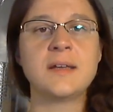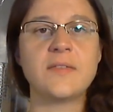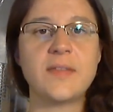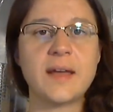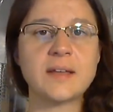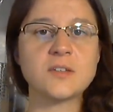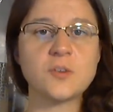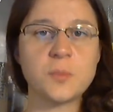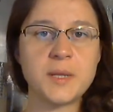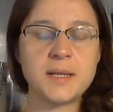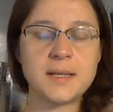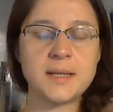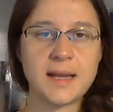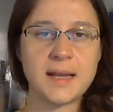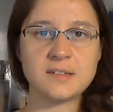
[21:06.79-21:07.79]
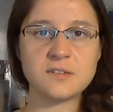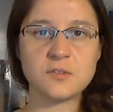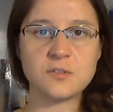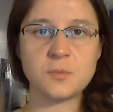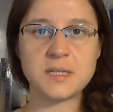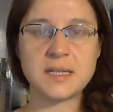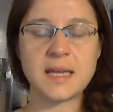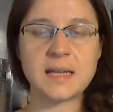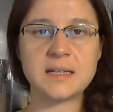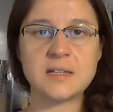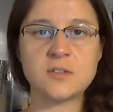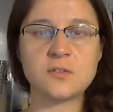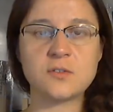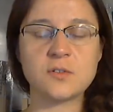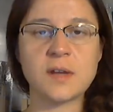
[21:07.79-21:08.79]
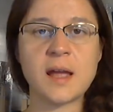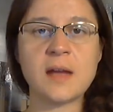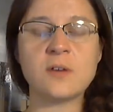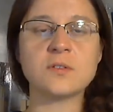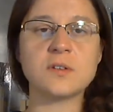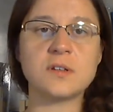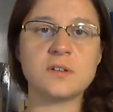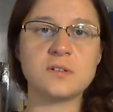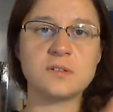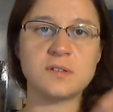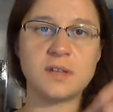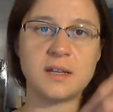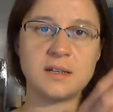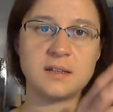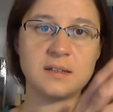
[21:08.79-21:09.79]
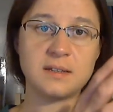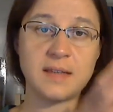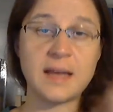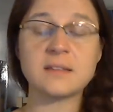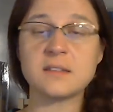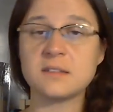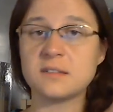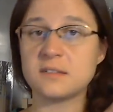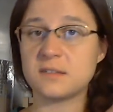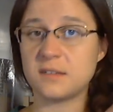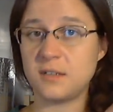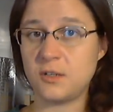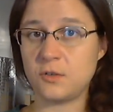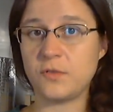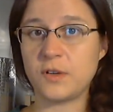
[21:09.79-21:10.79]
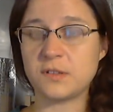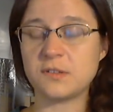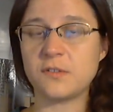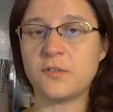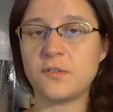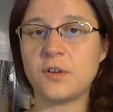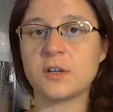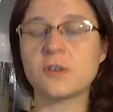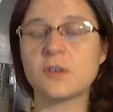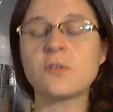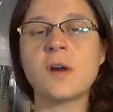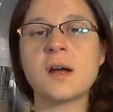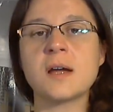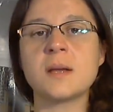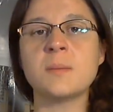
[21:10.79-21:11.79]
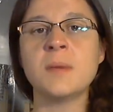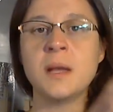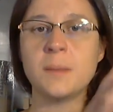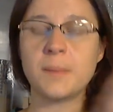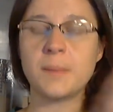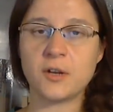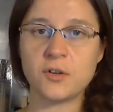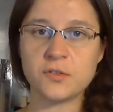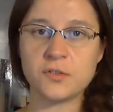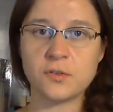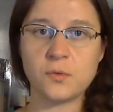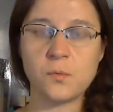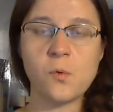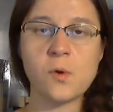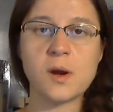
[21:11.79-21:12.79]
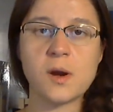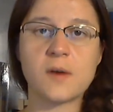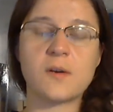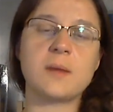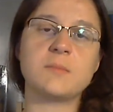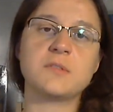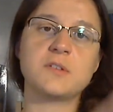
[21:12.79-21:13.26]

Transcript: that opinion has to be taken into account, and that is, you know, first of all a crime, but also a war crime.